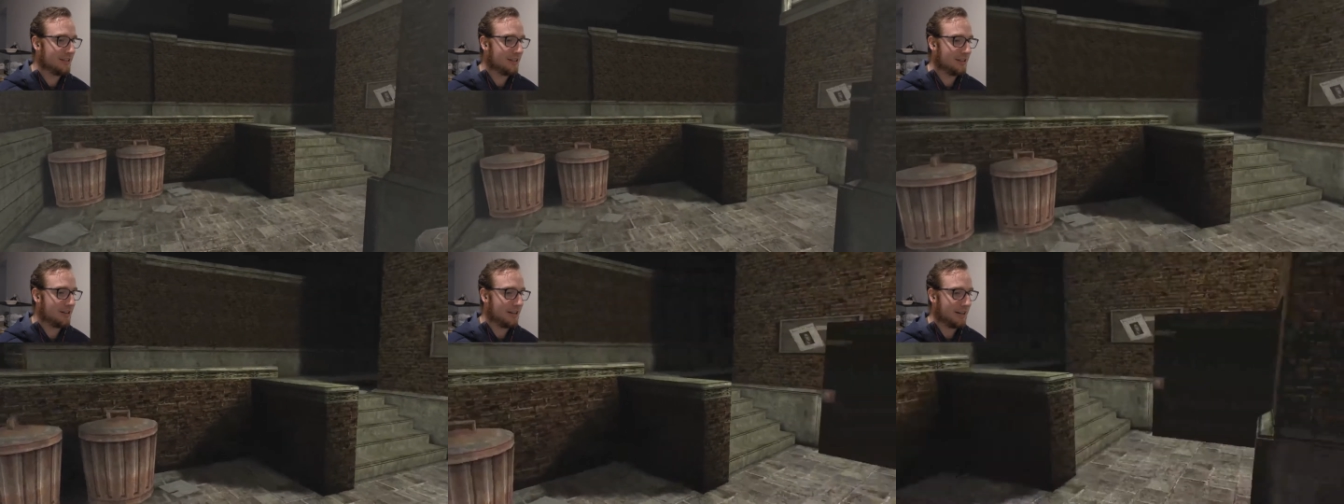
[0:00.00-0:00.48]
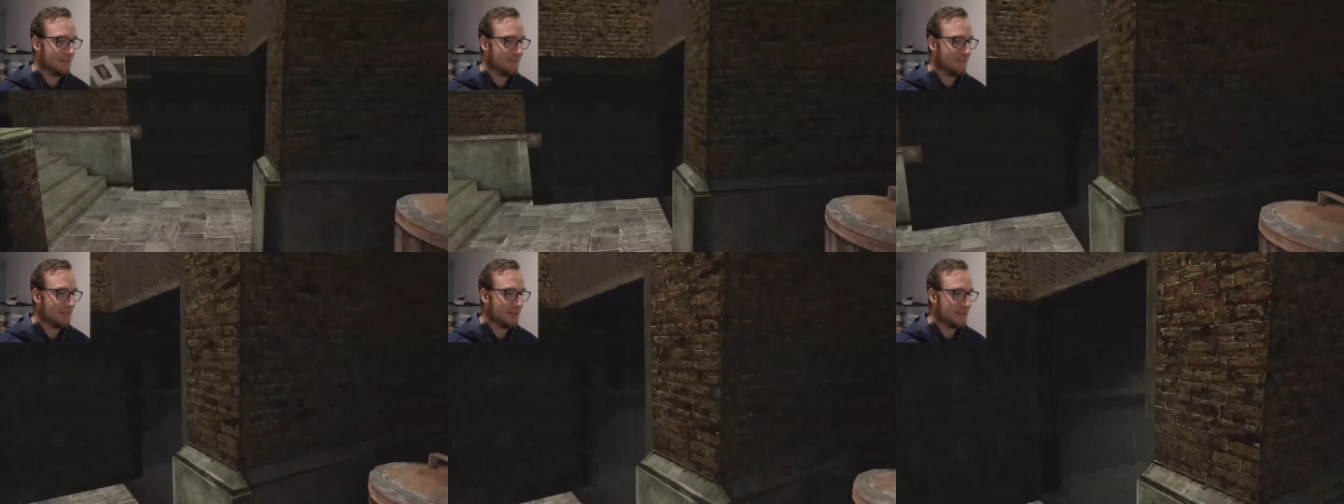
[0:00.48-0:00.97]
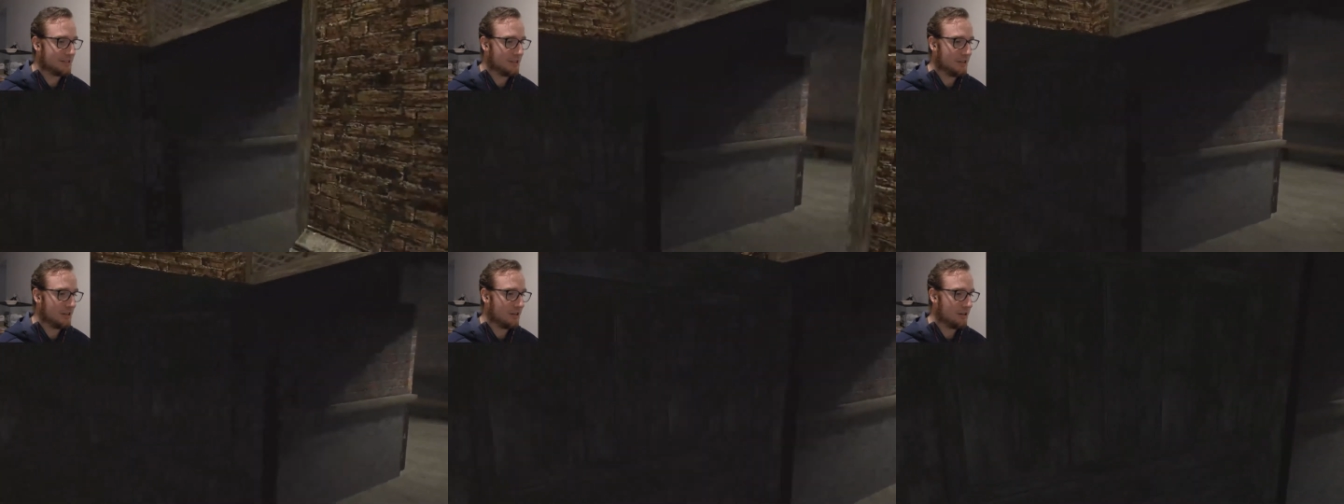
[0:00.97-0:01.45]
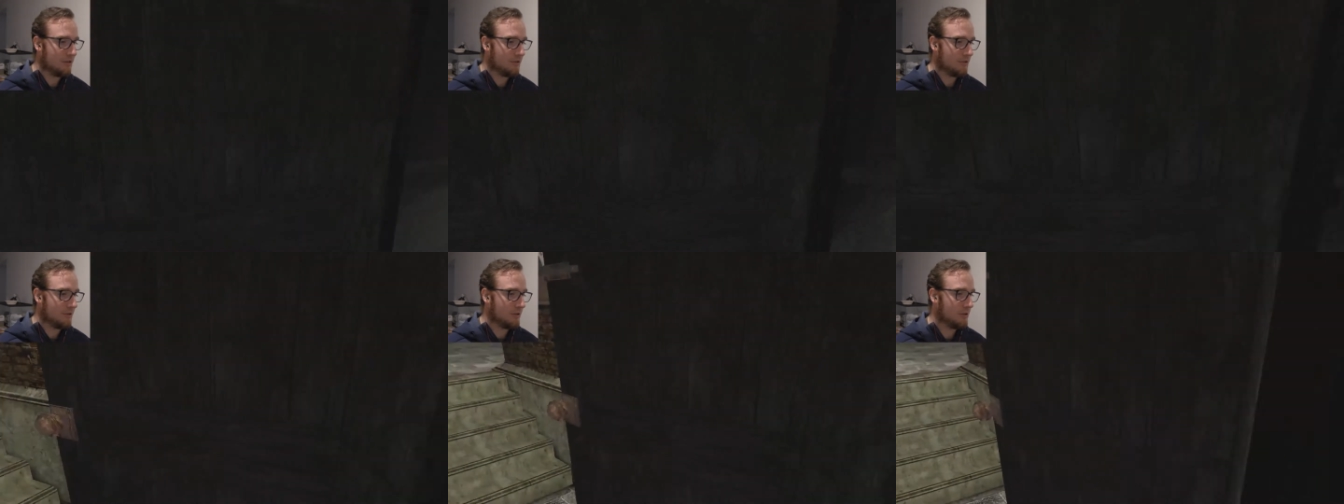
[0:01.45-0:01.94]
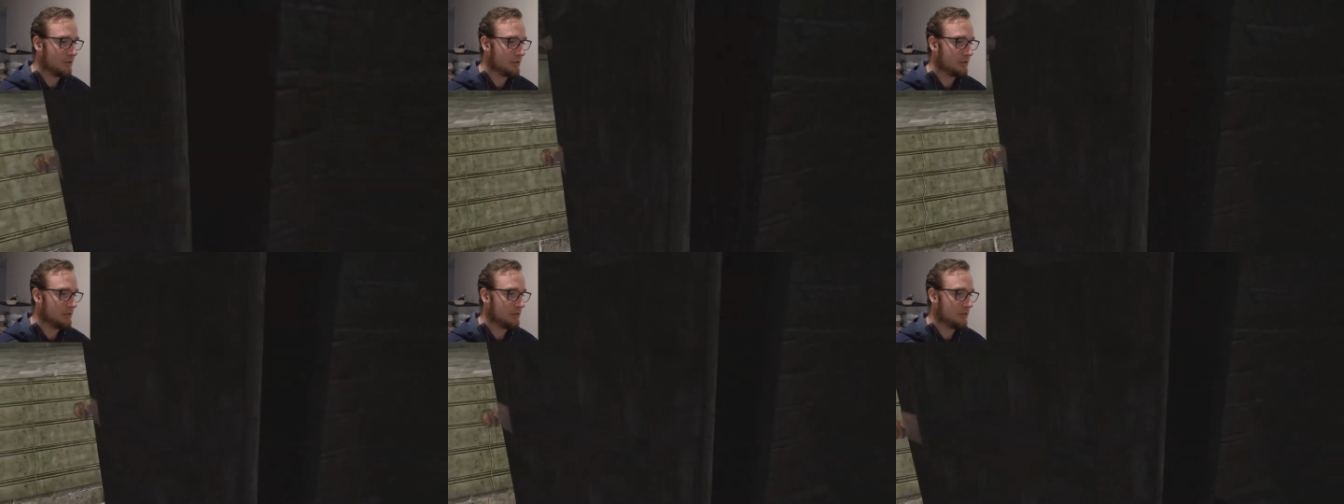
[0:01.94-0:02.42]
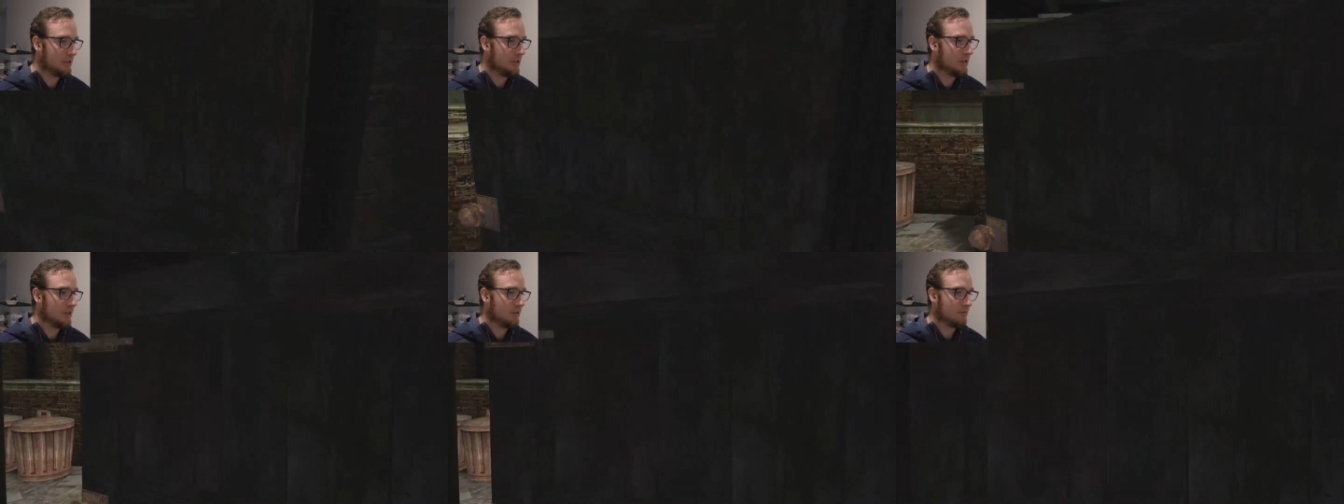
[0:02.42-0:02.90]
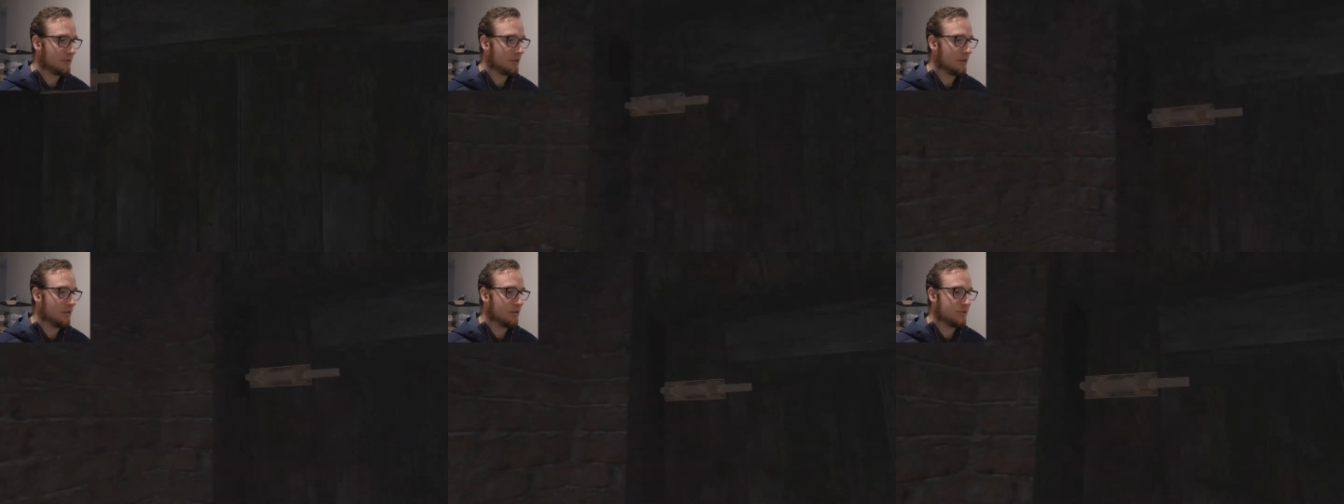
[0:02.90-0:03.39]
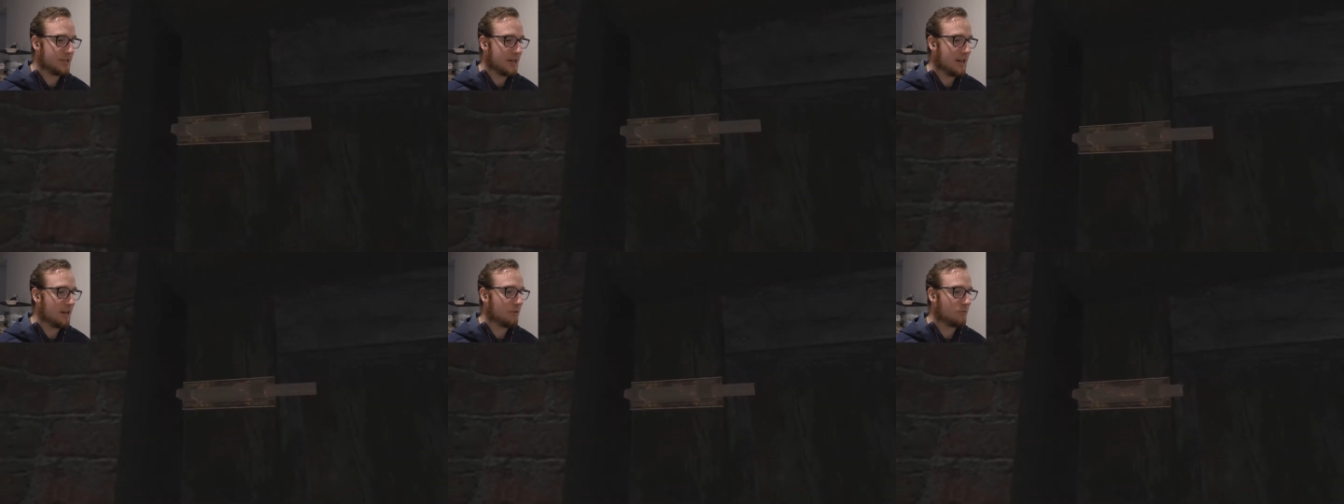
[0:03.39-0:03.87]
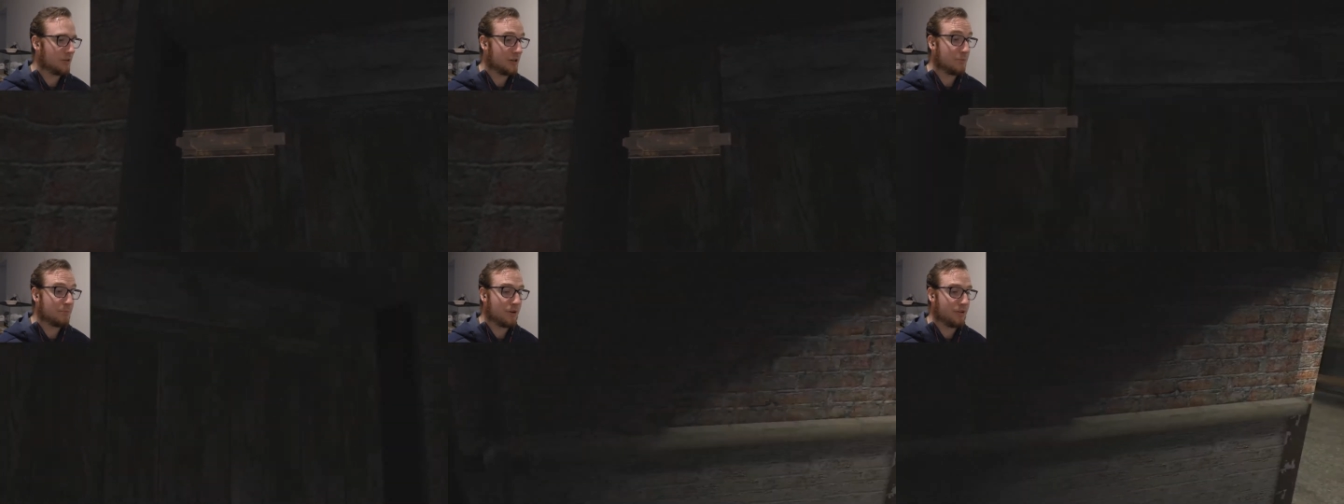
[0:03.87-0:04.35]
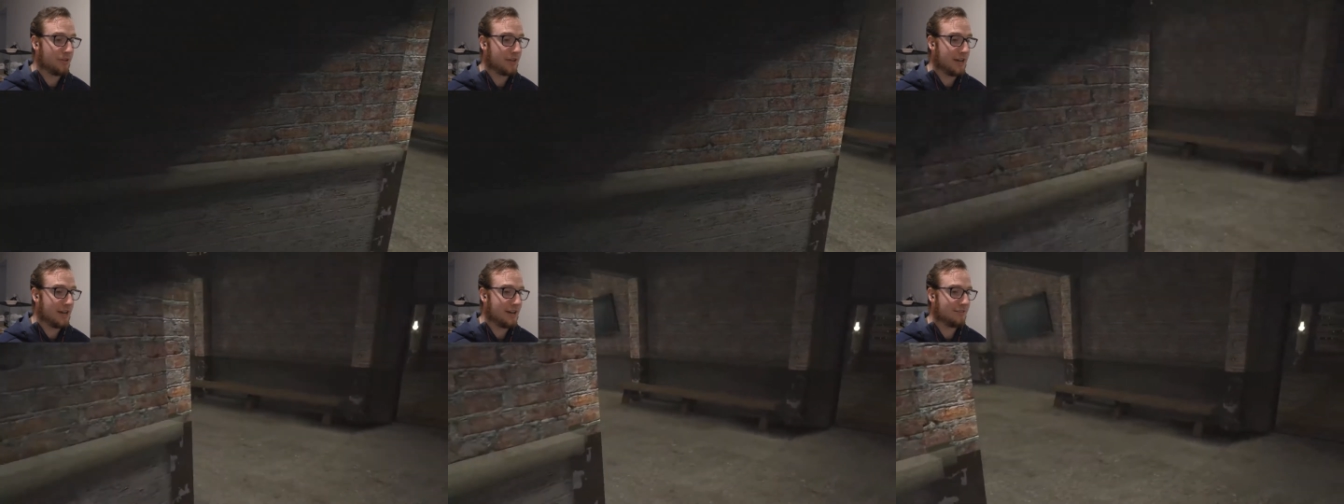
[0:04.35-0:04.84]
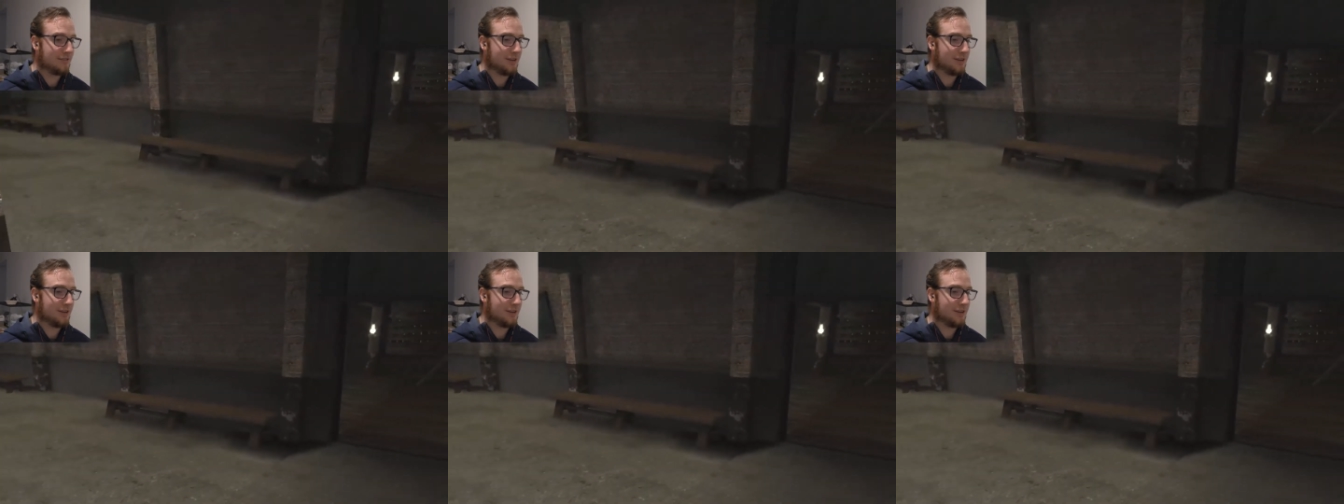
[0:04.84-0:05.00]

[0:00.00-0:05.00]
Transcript: Alright, let's go. And close that. We're gonna bolt that.